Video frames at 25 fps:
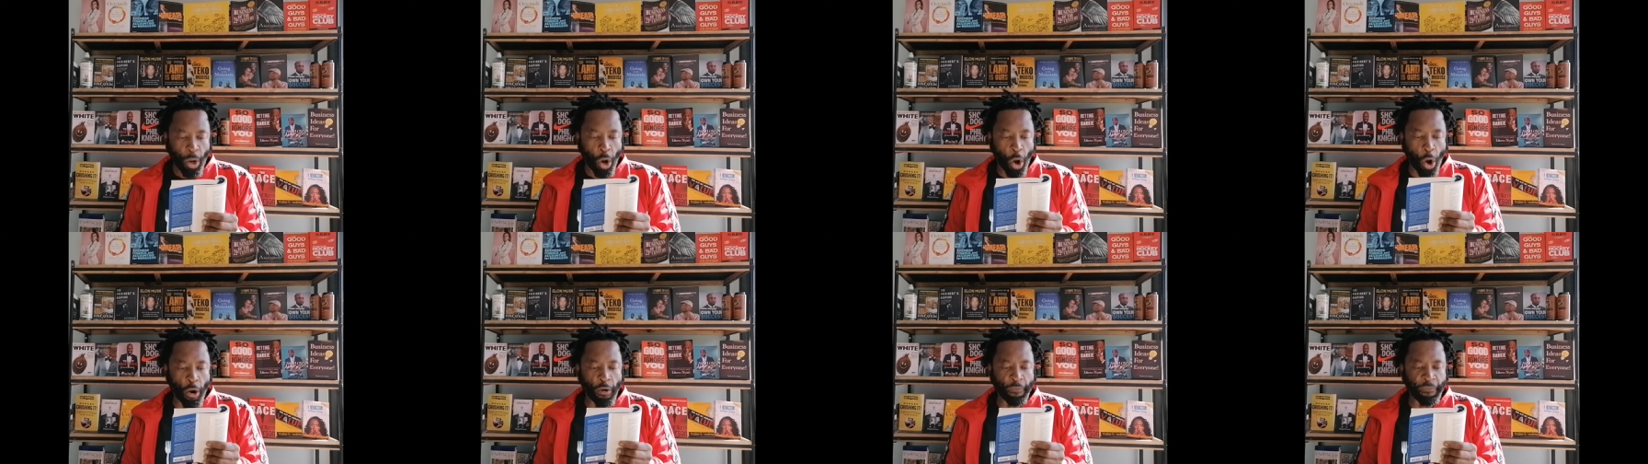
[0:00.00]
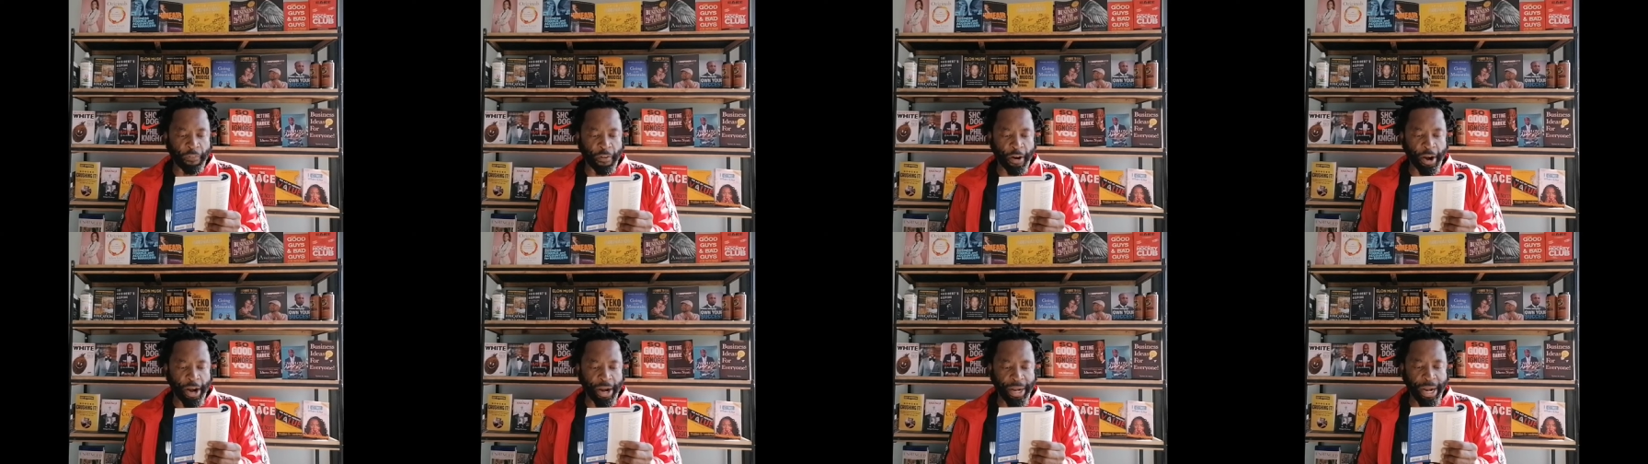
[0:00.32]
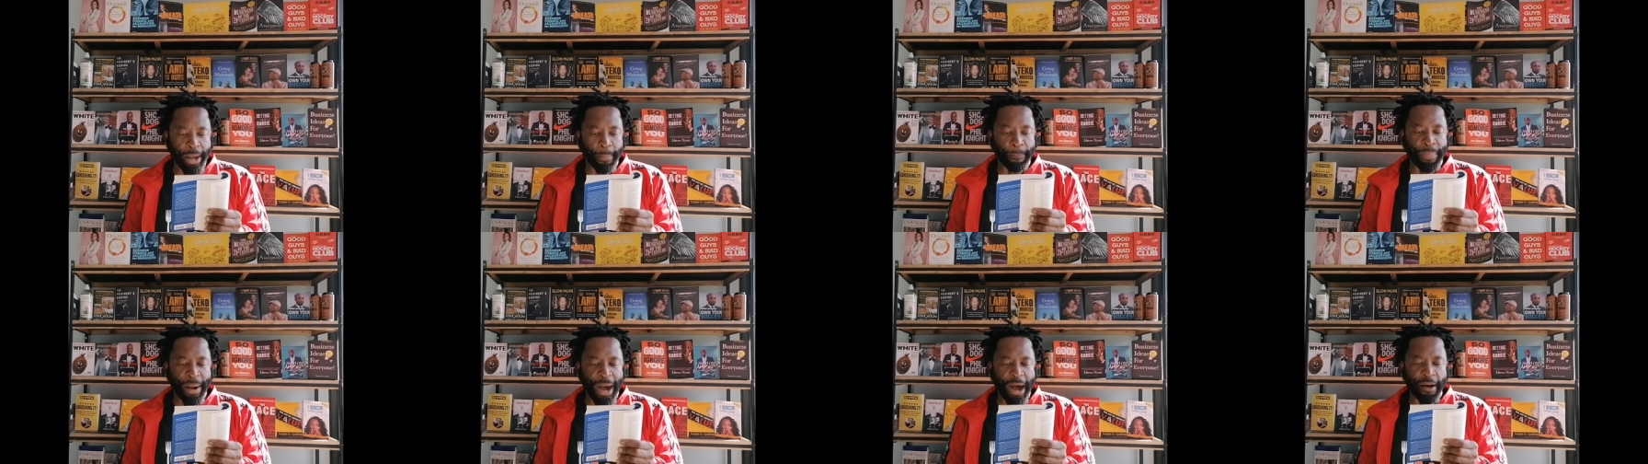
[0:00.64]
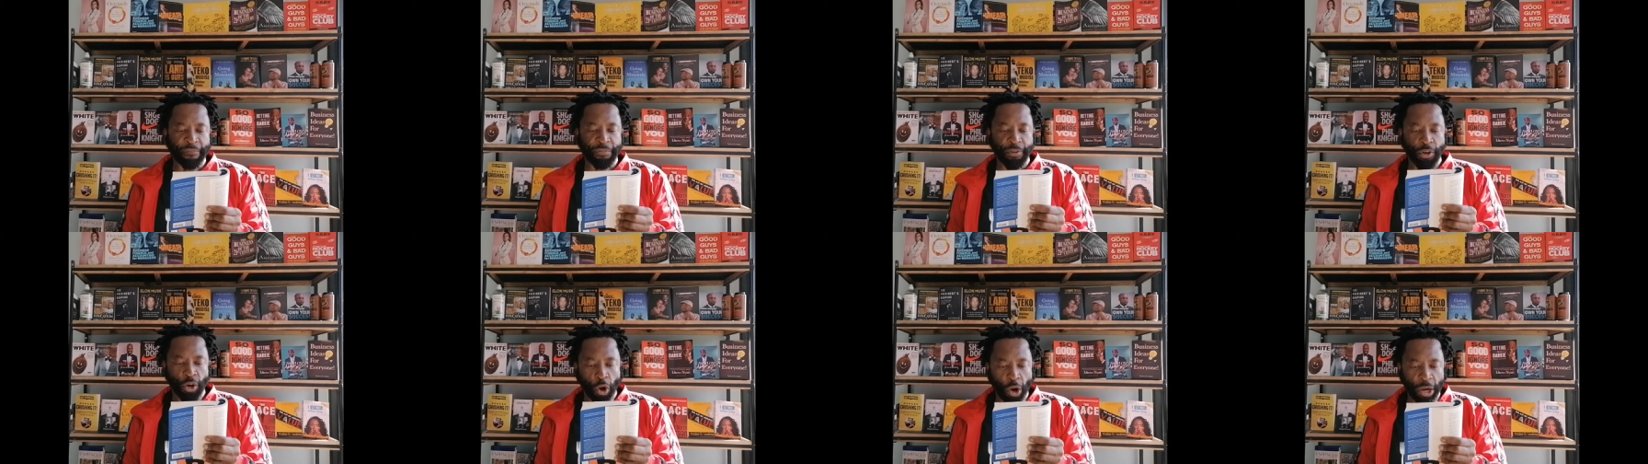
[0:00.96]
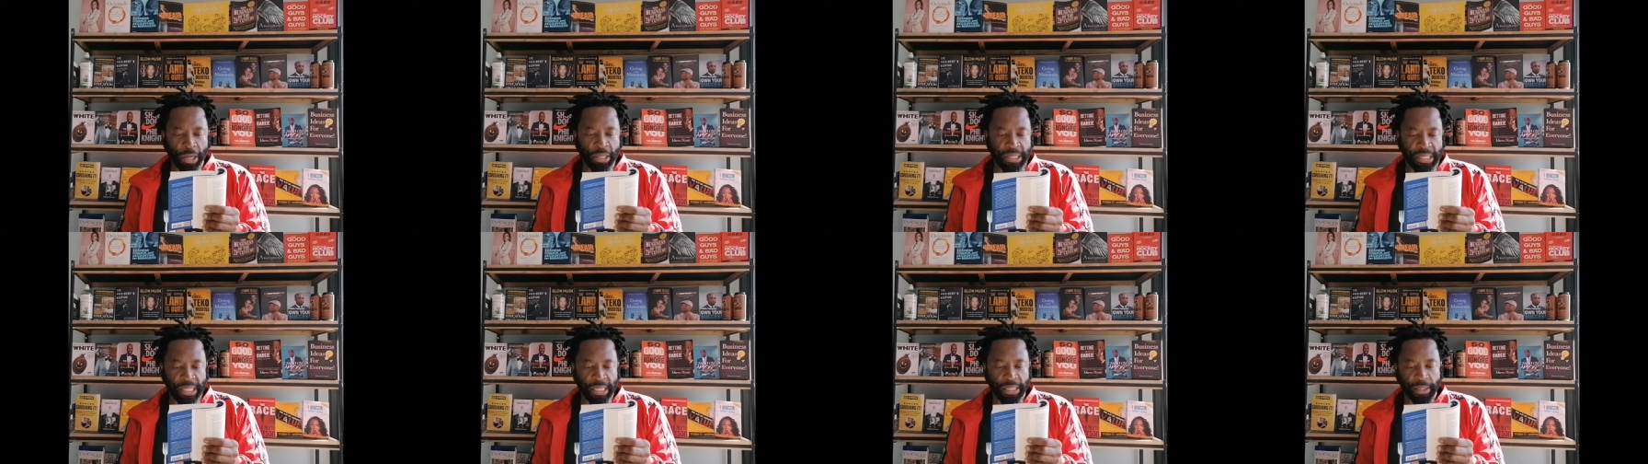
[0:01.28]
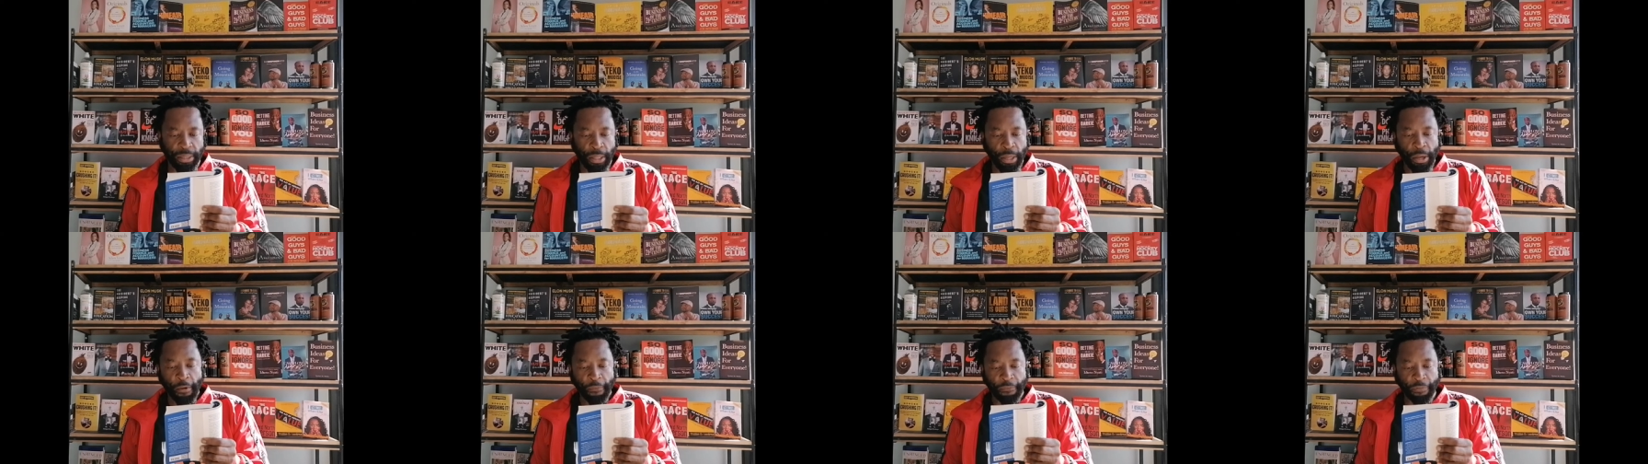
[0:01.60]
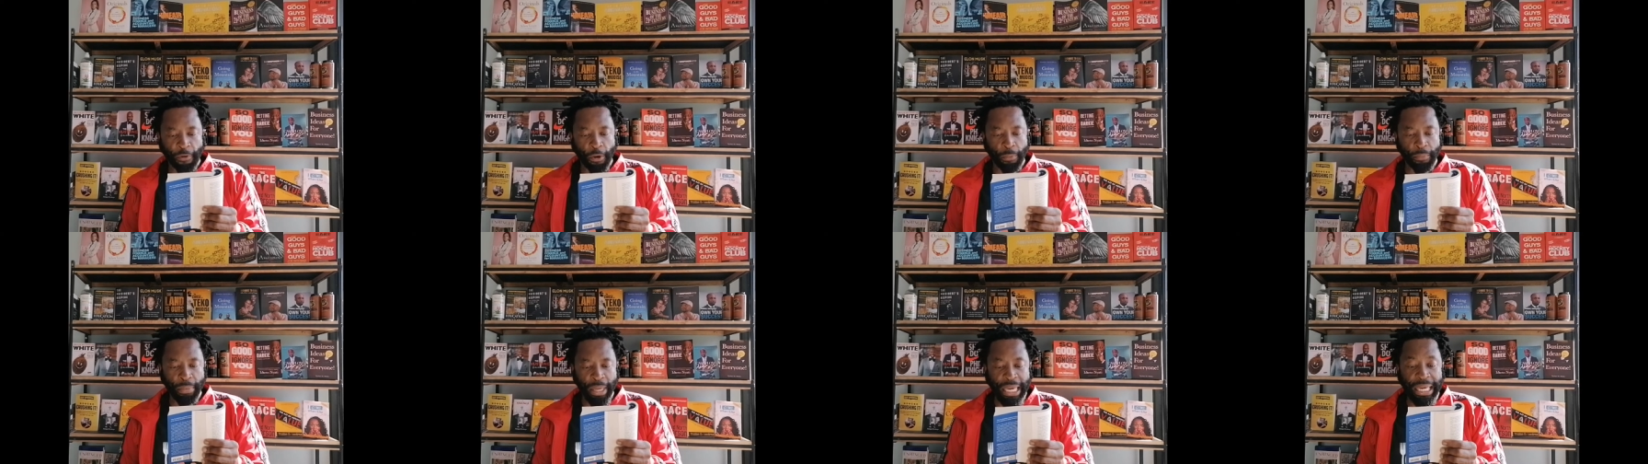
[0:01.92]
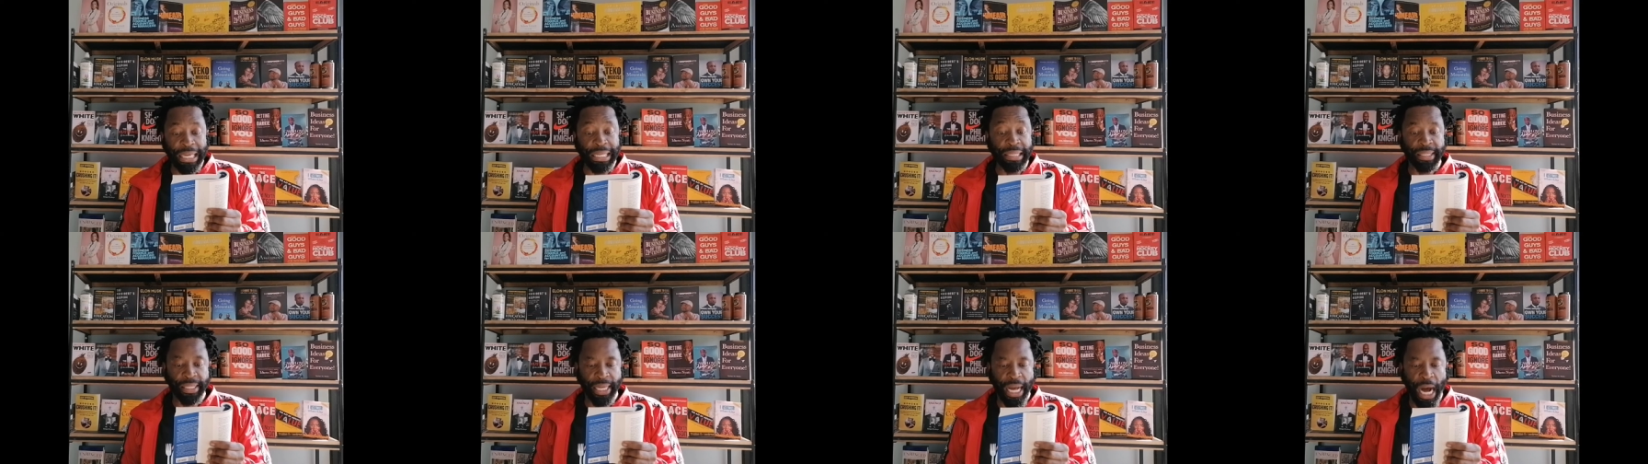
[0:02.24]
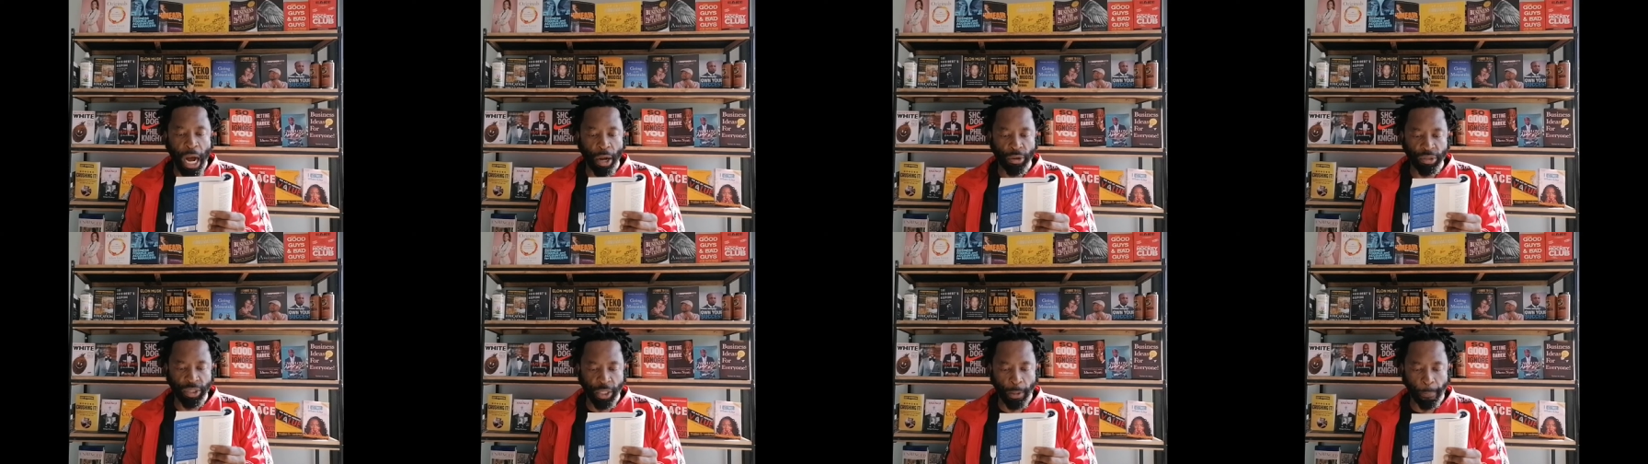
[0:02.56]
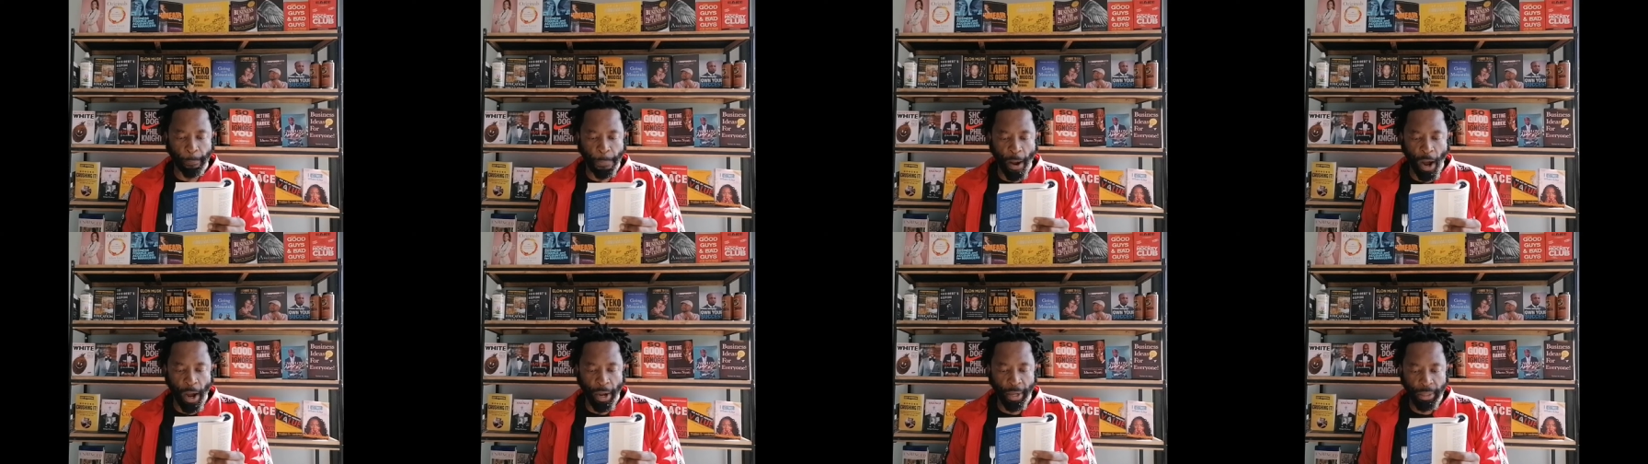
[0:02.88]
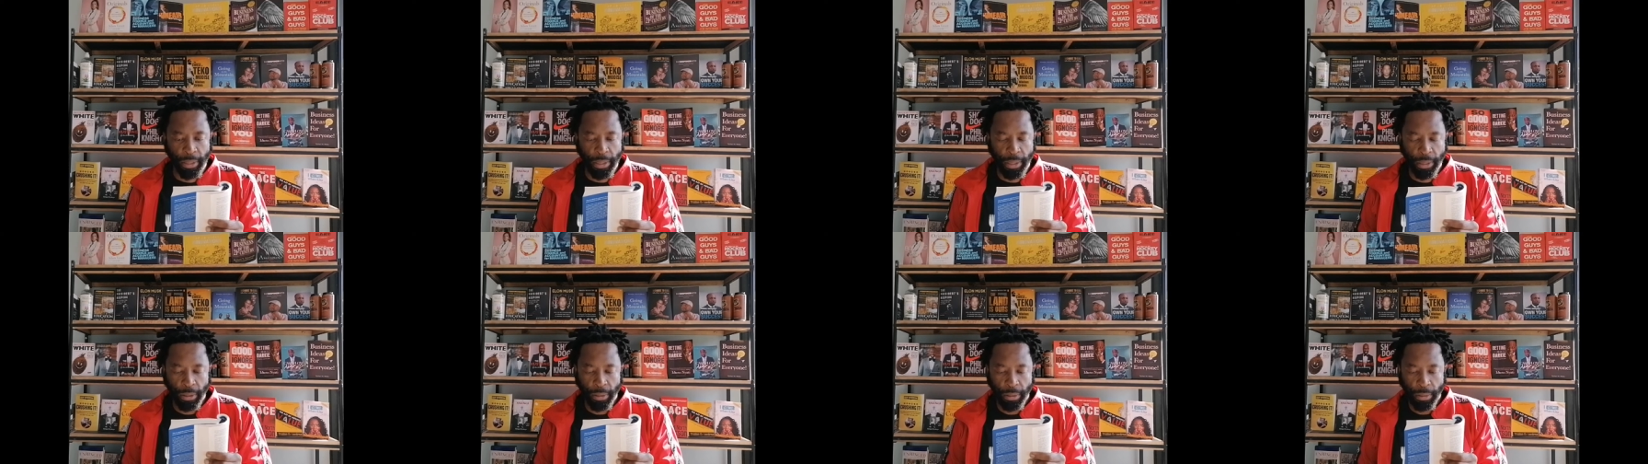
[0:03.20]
over and above noises from his counterpart.